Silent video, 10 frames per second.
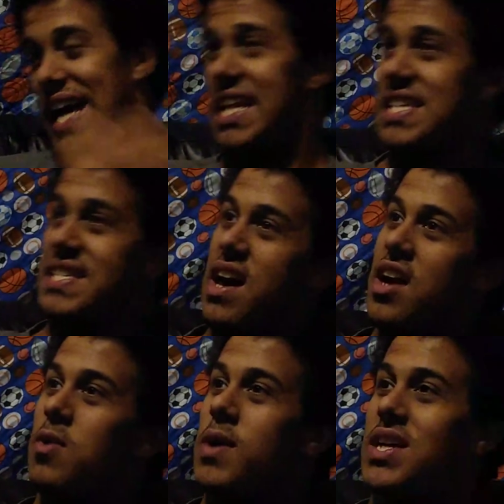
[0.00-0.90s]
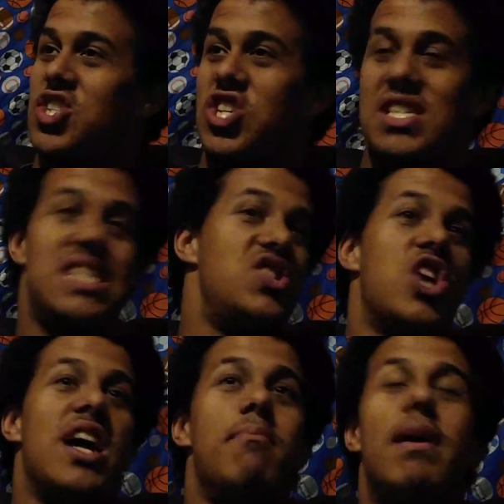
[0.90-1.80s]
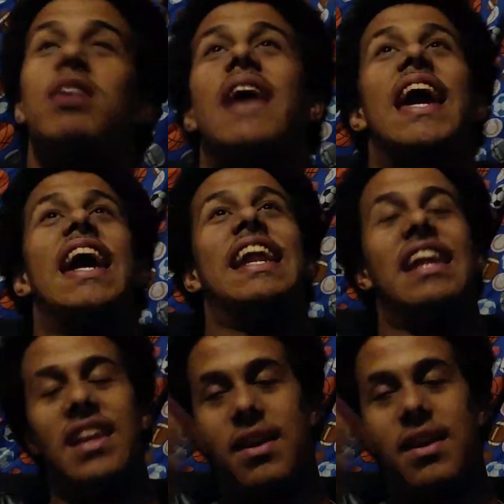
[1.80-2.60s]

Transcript: and his other one is just his giant middle hand.